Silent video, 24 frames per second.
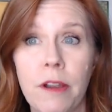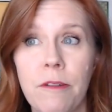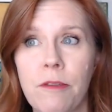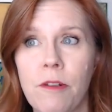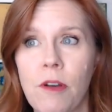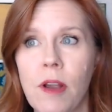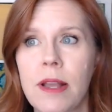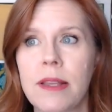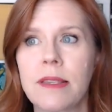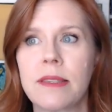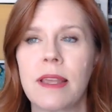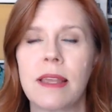for
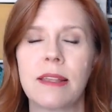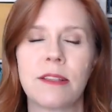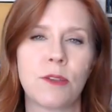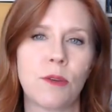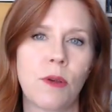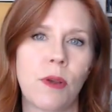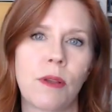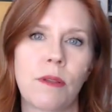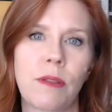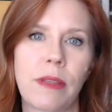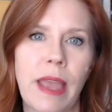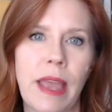us. And so
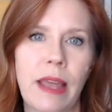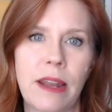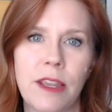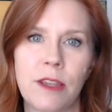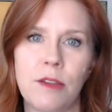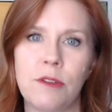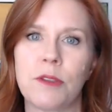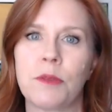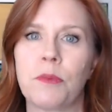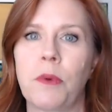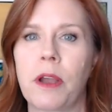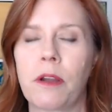I only had to
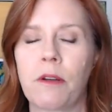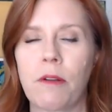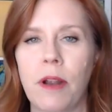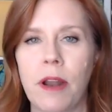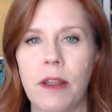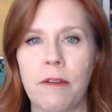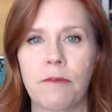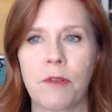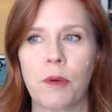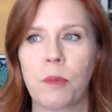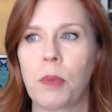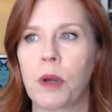use one
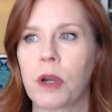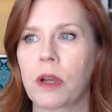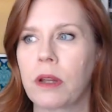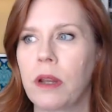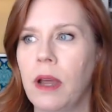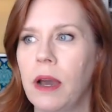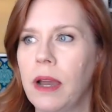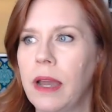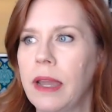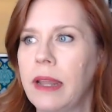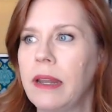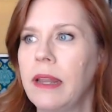credit for book
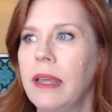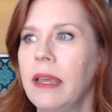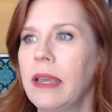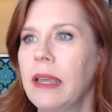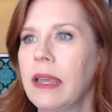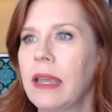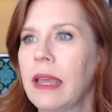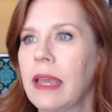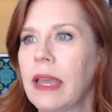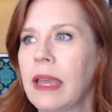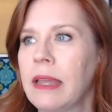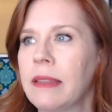nine.
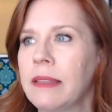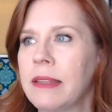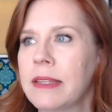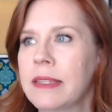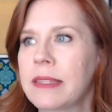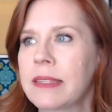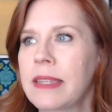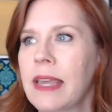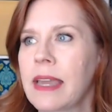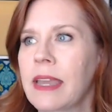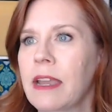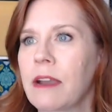And the
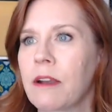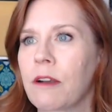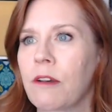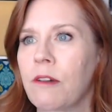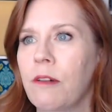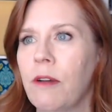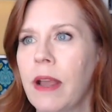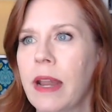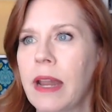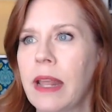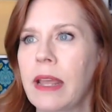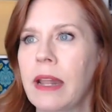second
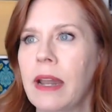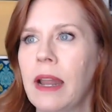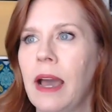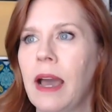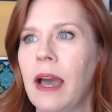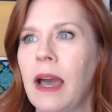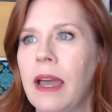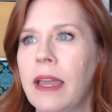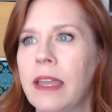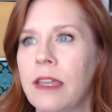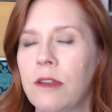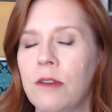credit
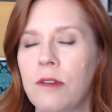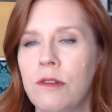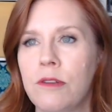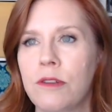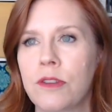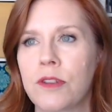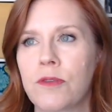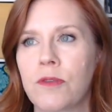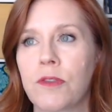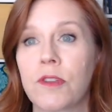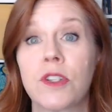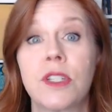I
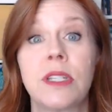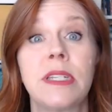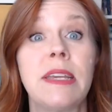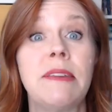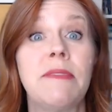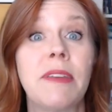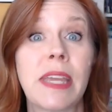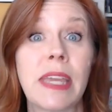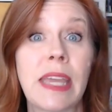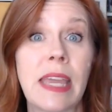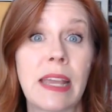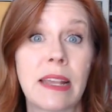used for
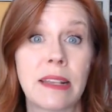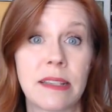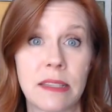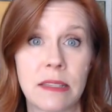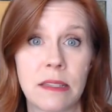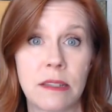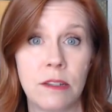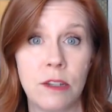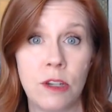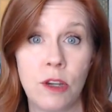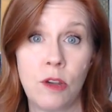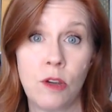Stephen King's
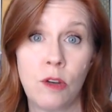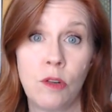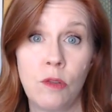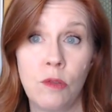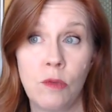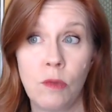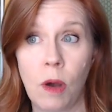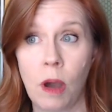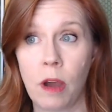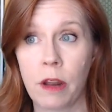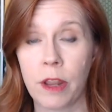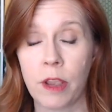
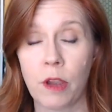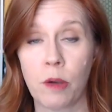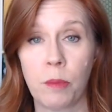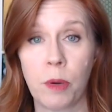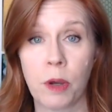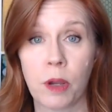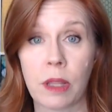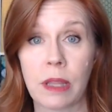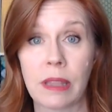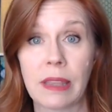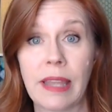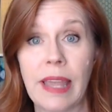new
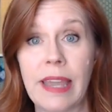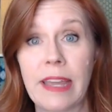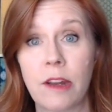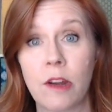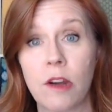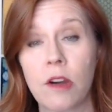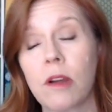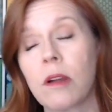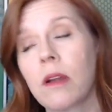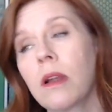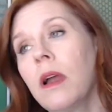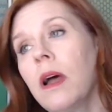audiobook
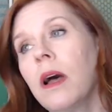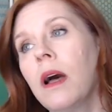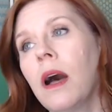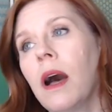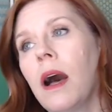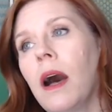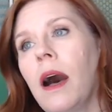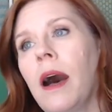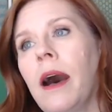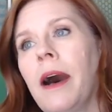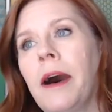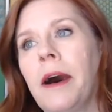Later.
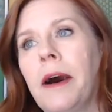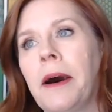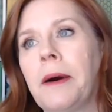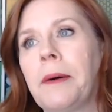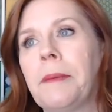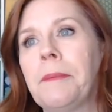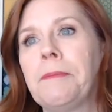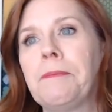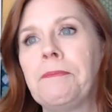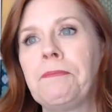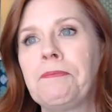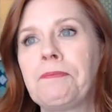
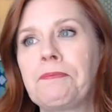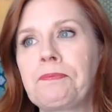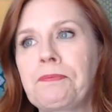Um,